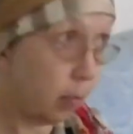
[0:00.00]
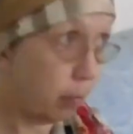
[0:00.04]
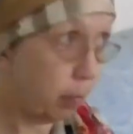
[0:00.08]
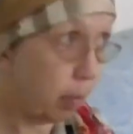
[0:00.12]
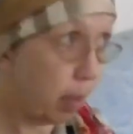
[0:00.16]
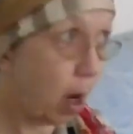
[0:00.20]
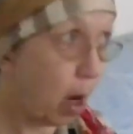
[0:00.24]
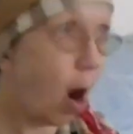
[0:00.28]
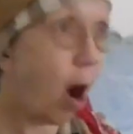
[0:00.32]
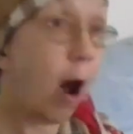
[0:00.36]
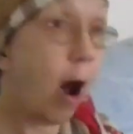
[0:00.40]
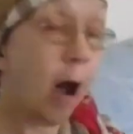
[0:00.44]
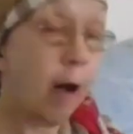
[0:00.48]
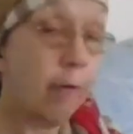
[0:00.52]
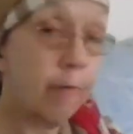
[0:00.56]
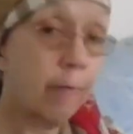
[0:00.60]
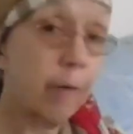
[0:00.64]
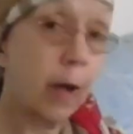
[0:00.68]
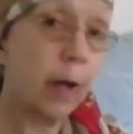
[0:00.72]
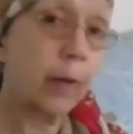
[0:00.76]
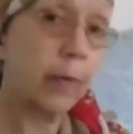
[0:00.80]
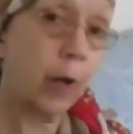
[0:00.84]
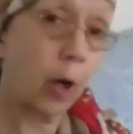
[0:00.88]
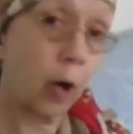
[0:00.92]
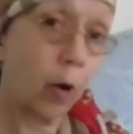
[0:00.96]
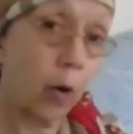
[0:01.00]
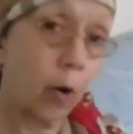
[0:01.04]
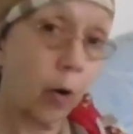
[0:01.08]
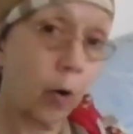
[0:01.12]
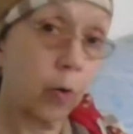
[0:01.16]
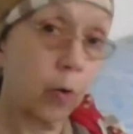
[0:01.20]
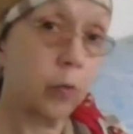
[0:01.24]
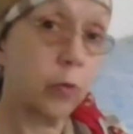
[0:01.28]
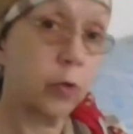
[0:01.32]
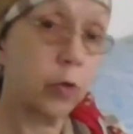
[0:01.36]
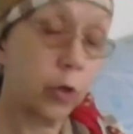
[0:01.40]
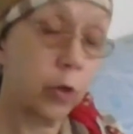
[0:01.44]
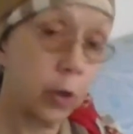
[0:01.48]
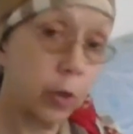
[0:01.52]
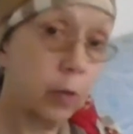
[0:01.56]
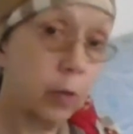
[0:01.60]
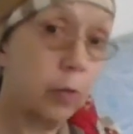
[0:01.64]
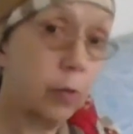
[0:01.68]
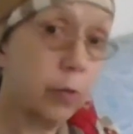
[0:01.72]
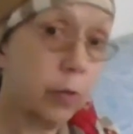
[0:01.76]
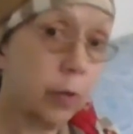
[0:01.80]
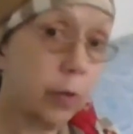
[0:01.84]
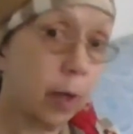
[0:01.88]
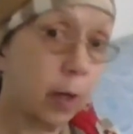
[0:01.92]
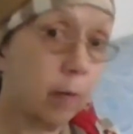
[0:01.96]
be off on their own
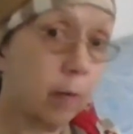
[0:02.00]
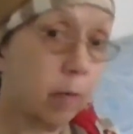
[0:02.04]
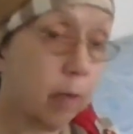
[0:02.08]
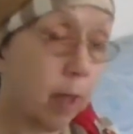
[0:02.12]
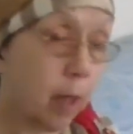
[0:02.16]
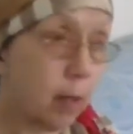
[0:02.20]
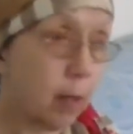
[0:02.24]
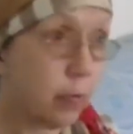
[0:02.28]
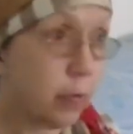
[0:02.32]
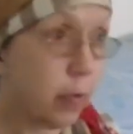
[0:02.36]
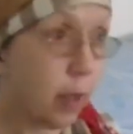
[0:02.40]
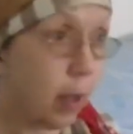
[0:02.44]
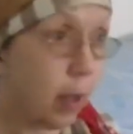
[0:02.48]
choosing things